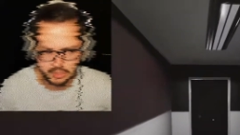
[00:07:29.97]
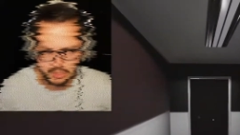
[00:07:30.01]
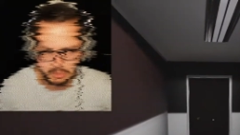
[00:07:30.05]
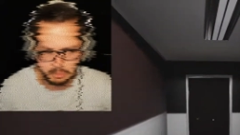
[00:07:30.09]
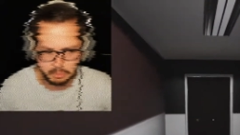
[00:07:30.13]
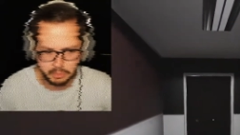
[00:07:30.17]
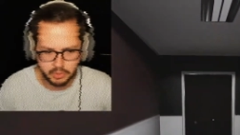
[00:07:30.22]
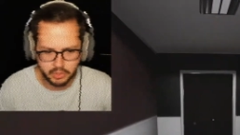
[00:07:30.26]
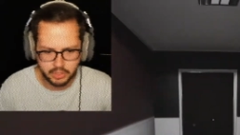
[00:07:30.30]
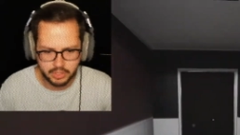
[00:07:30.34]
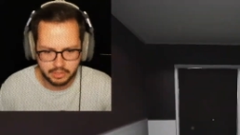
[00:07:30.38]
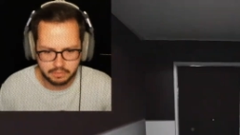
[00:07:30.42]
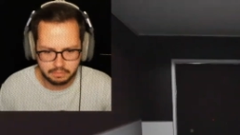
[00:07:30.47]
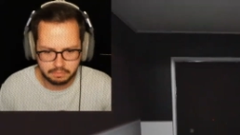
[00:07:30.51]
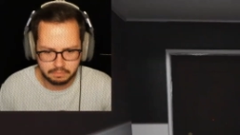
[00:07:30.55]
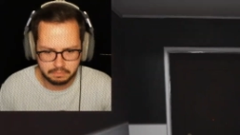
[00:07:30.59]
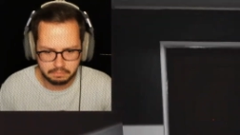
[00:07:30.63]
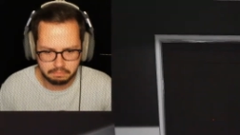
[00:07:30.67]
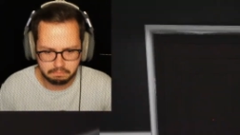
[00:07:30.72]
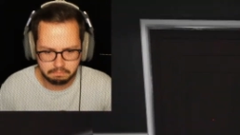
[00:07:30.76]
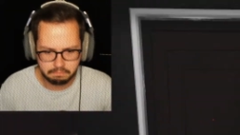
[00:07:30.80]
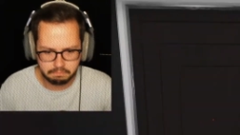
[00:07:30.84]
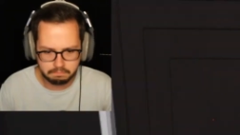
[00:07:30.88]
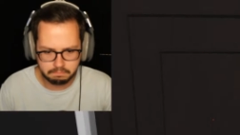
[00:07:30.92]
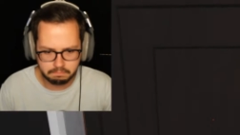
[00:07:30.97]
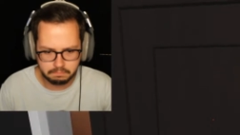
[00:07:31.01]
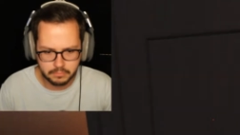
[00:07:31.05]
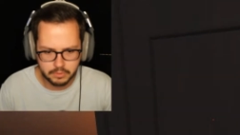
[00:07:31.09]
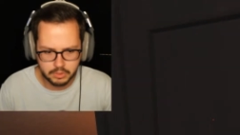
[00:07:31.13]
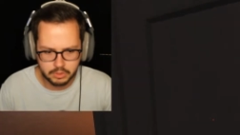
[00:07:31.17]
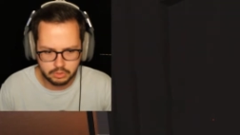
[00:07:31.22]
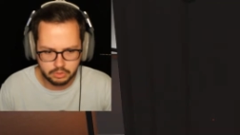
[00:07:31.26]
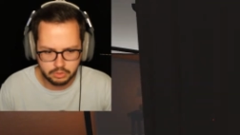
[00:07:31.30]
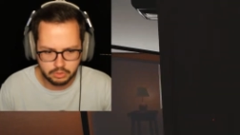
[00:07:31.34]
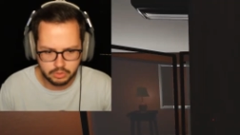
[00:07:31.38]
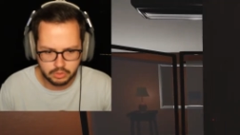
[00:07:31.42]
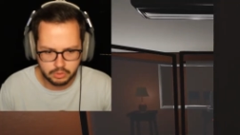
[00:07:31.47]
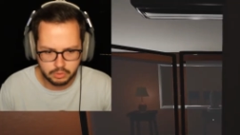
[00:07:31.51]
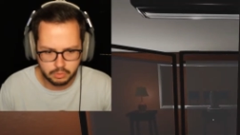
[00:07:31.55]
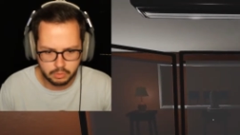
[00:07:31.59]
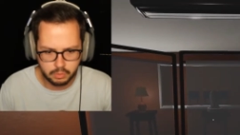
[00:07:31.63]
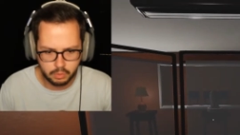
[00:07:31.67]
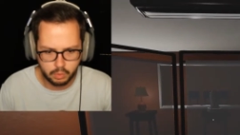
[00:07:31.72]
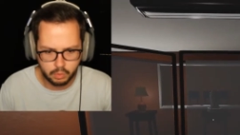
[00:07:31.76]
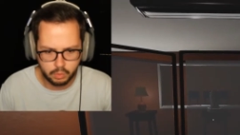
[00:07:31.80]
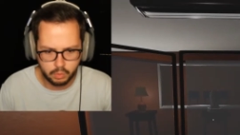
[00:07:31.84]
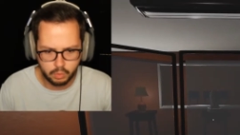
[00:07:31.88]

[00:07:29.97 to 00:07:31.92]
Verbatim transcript: to sprint. Mm, just go.